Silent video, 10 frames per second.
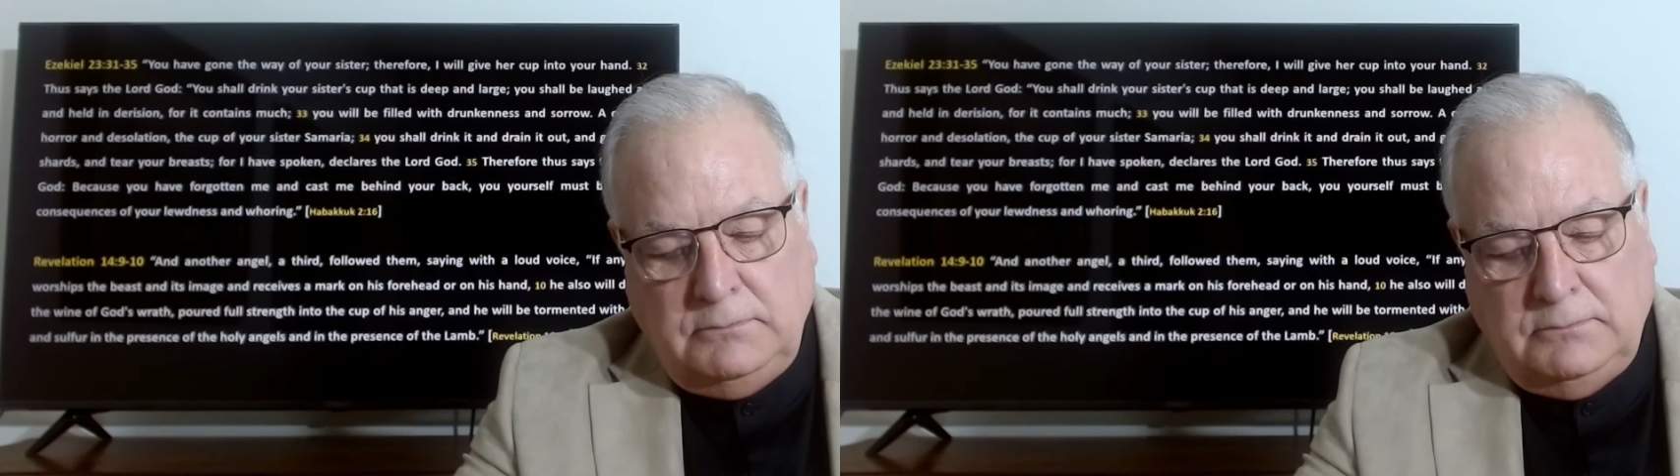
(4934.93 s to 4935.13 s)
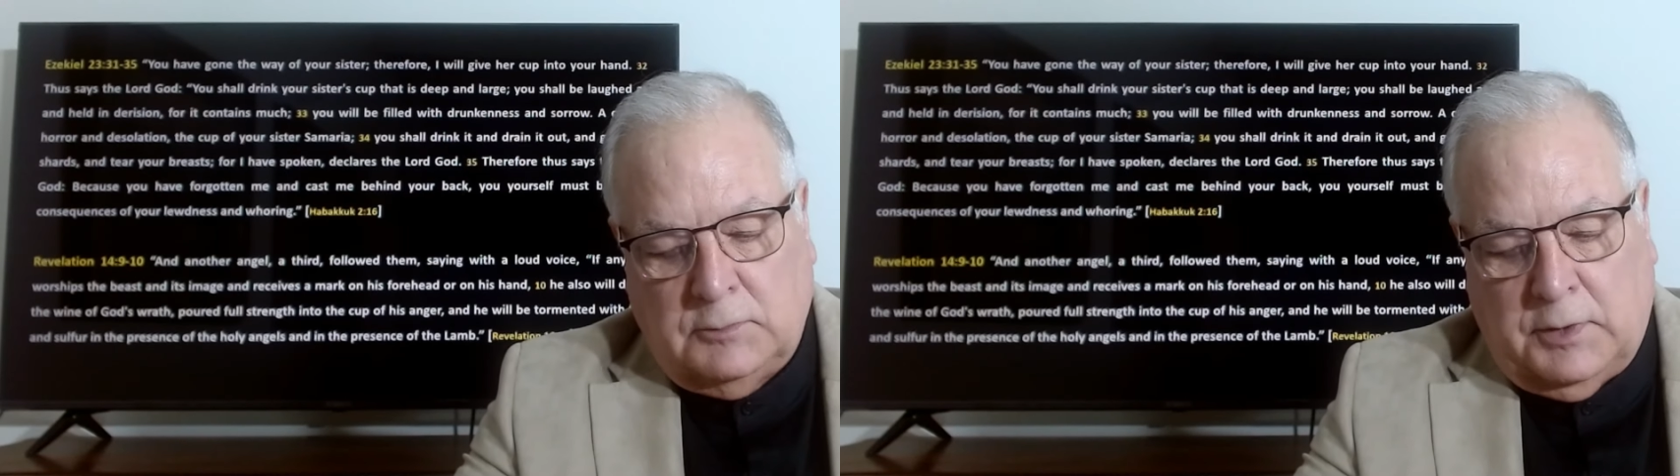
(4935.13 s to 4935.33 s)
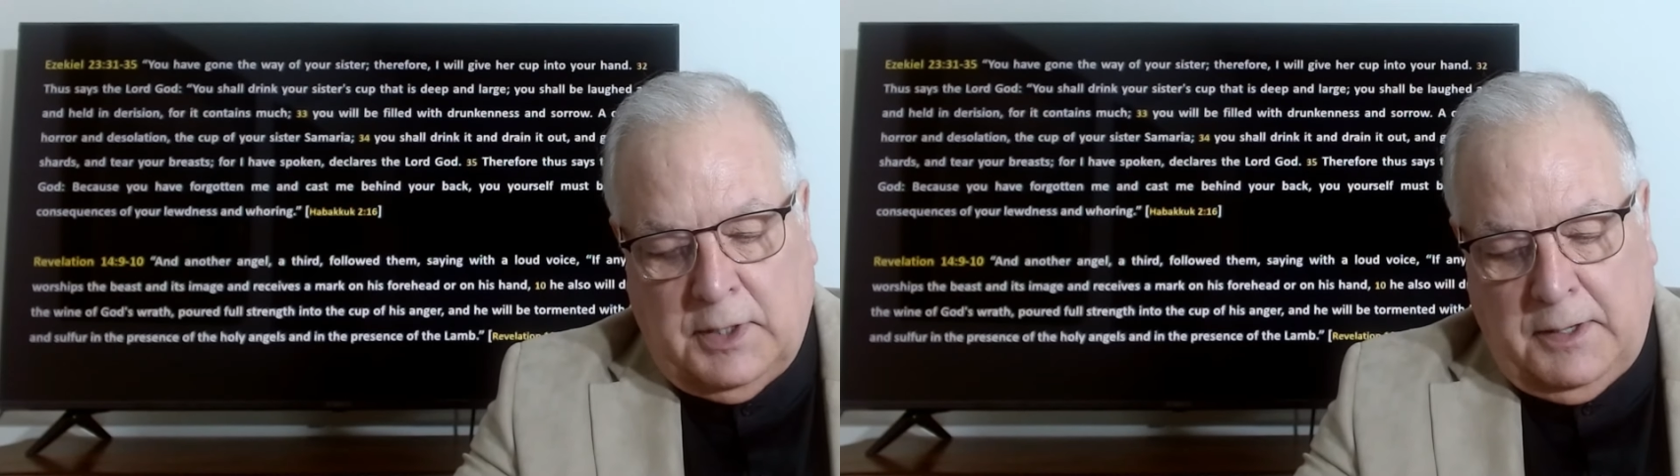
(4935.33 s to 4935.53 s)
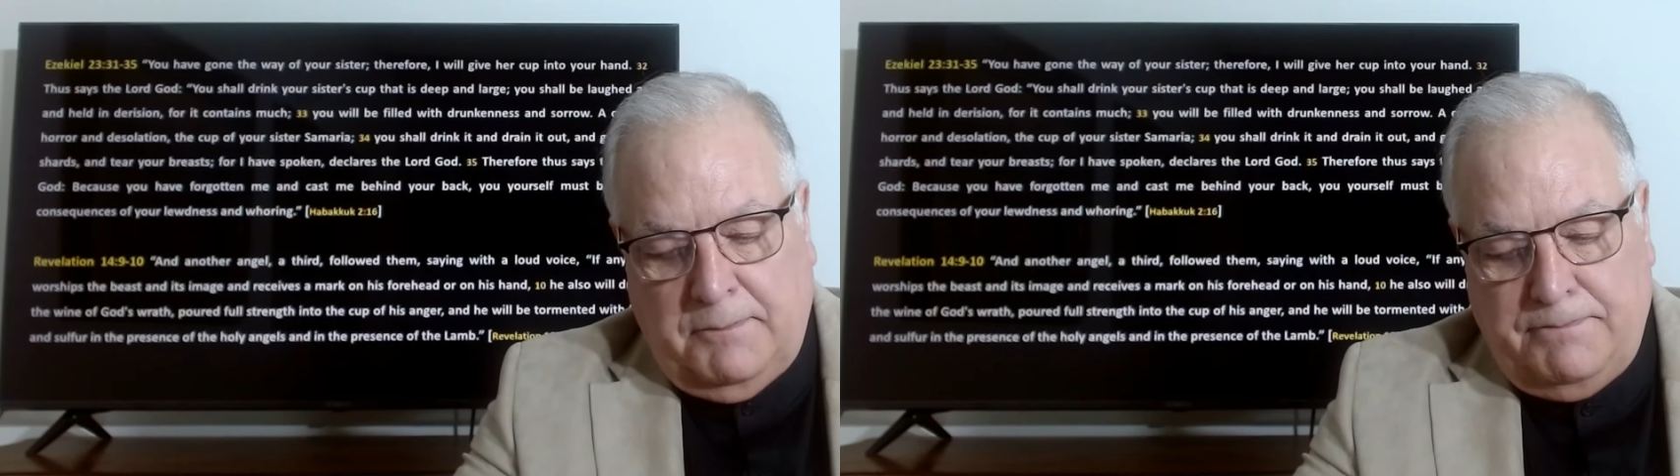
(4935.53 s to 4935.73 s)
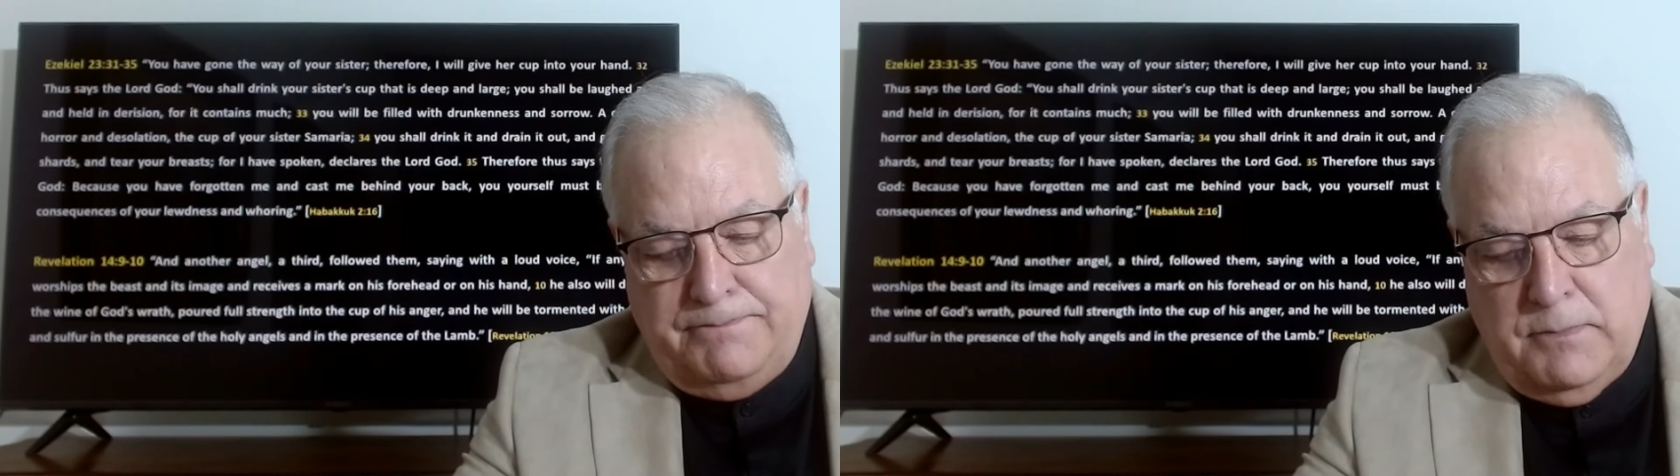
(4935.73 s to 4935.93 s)
Okay?
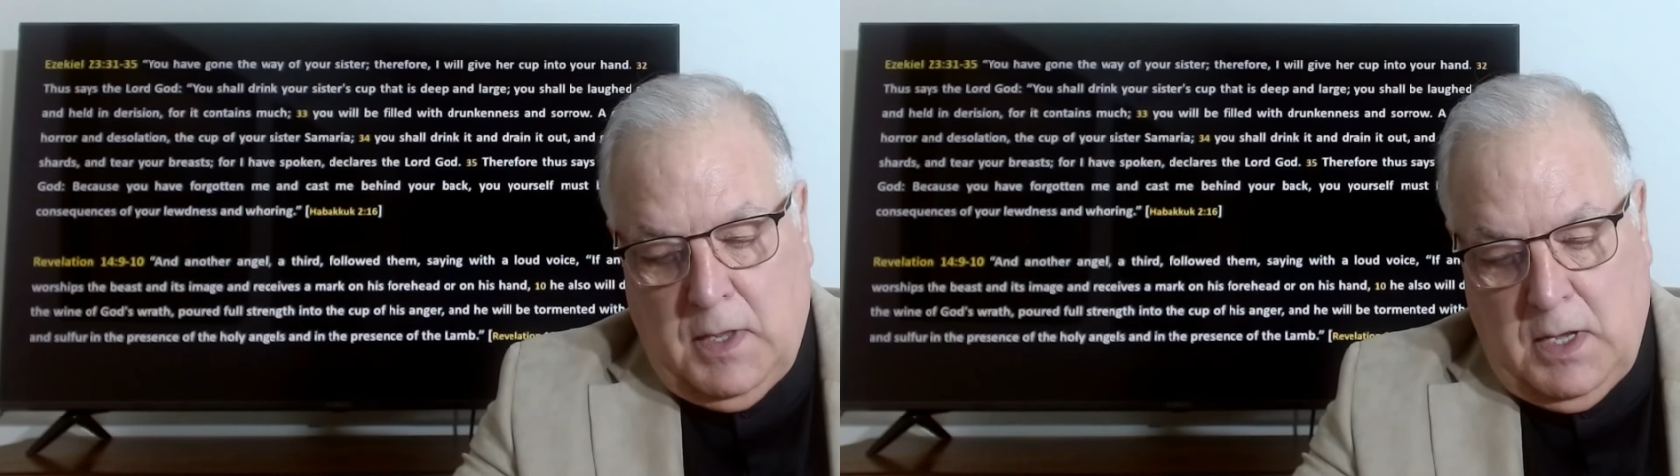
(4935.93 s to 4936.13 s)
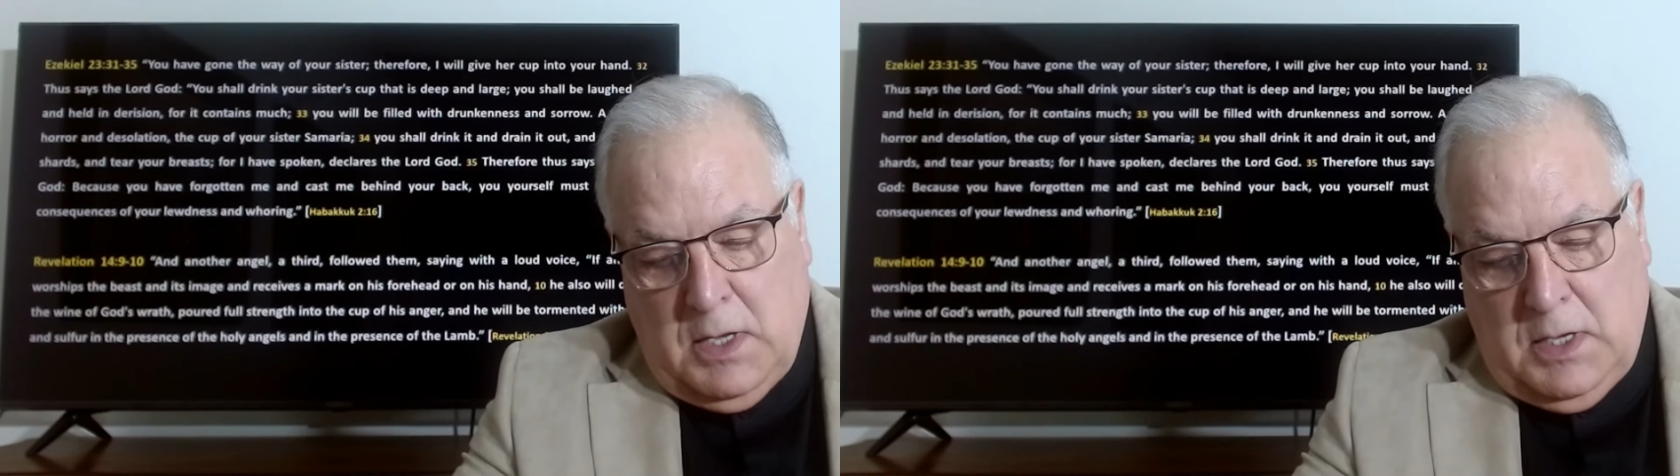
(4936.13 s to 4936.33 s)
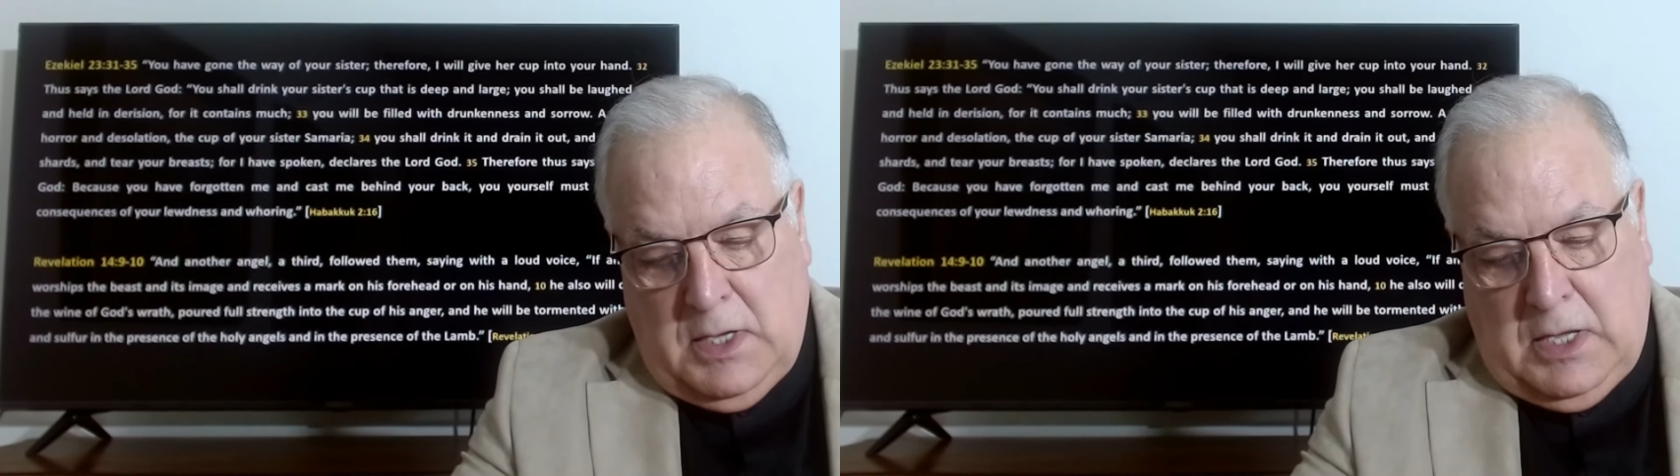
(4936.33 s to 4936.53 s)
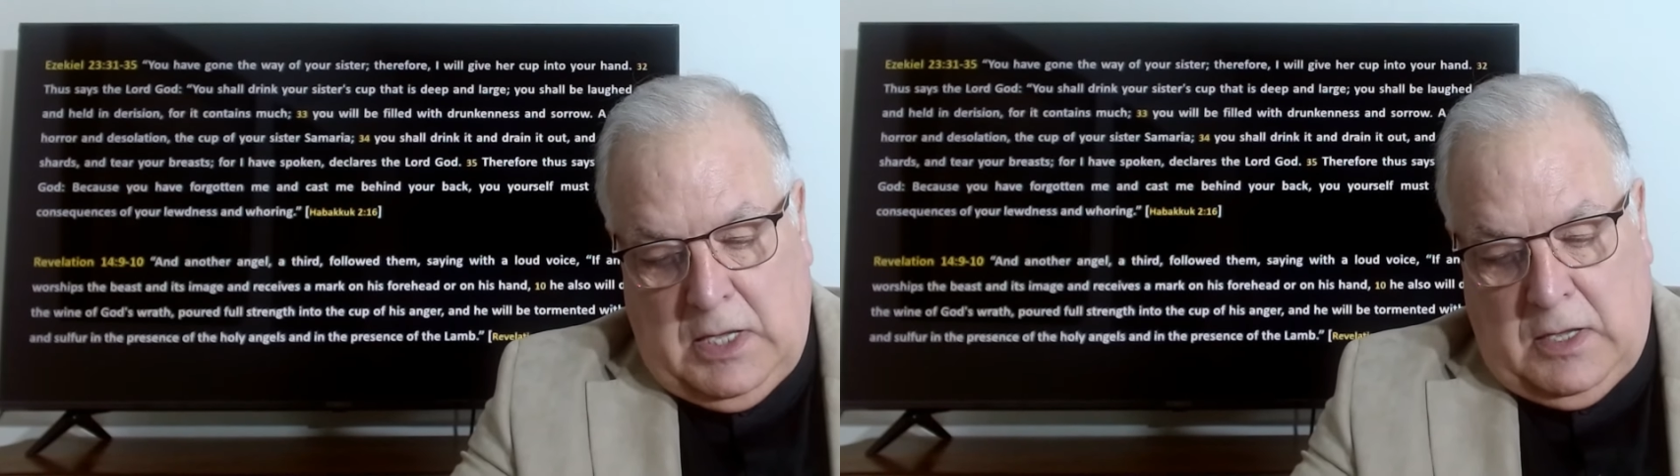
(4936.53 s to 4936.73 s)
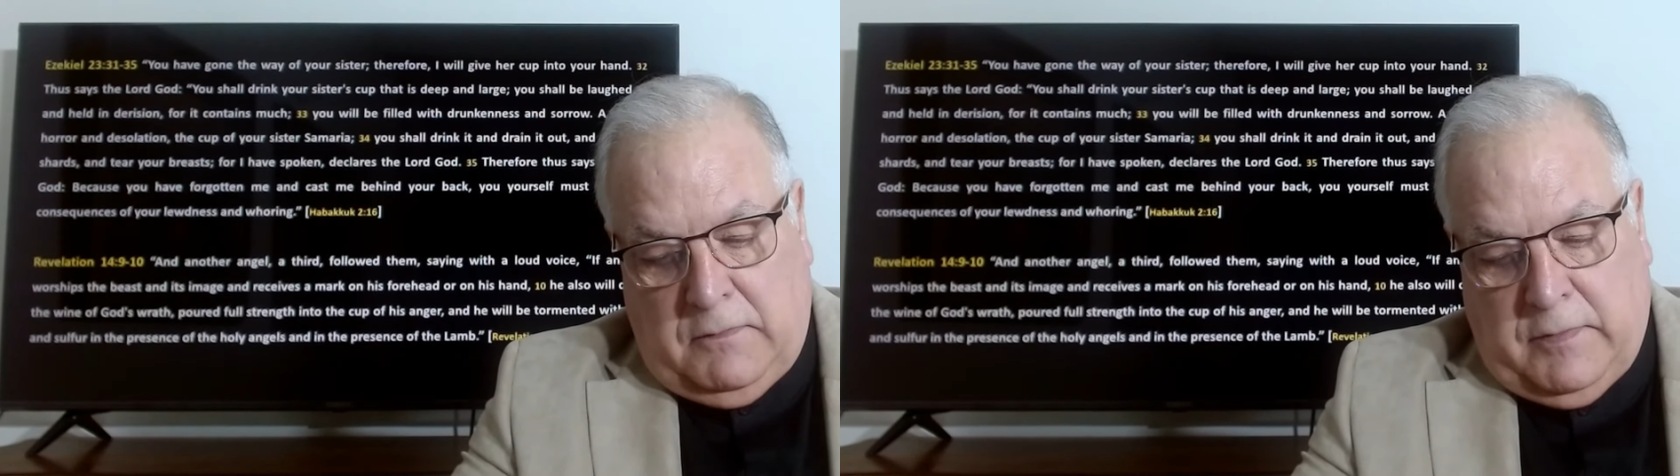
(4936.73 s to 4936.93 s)

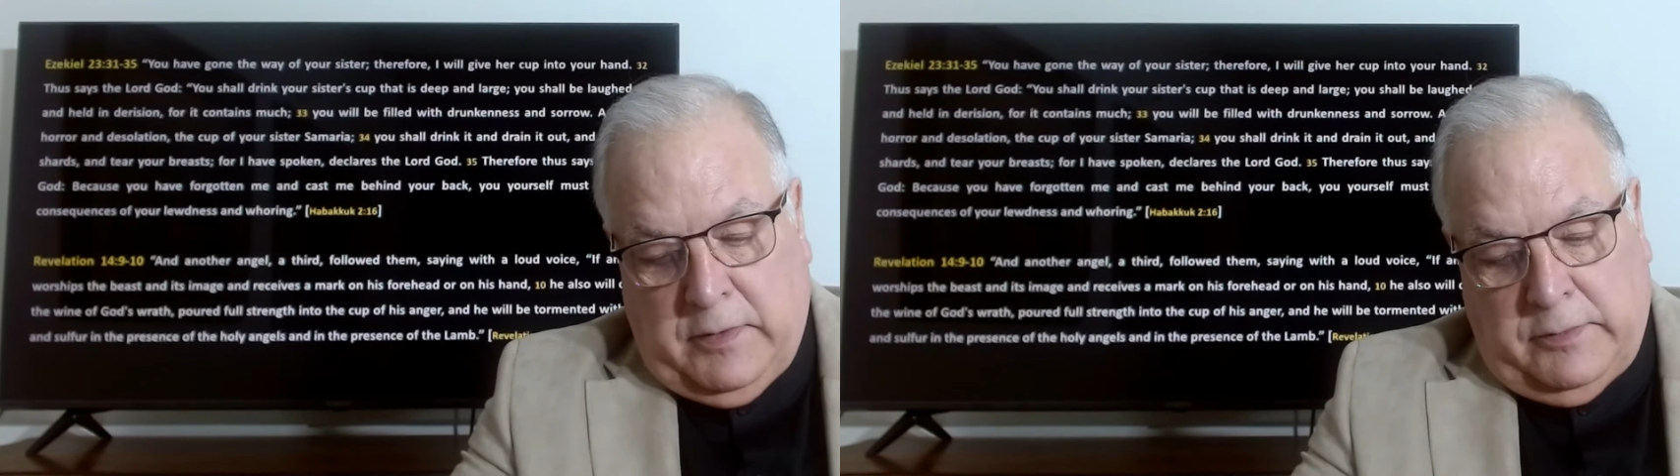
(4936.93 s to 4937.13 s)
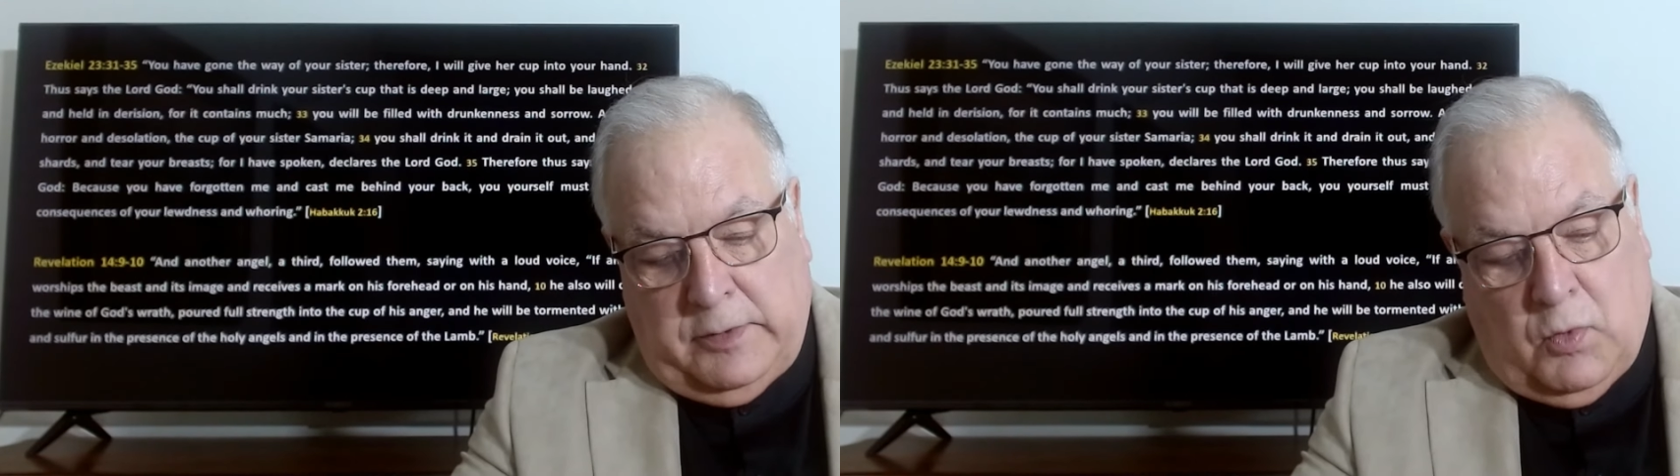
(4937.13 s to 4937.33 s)
If anyone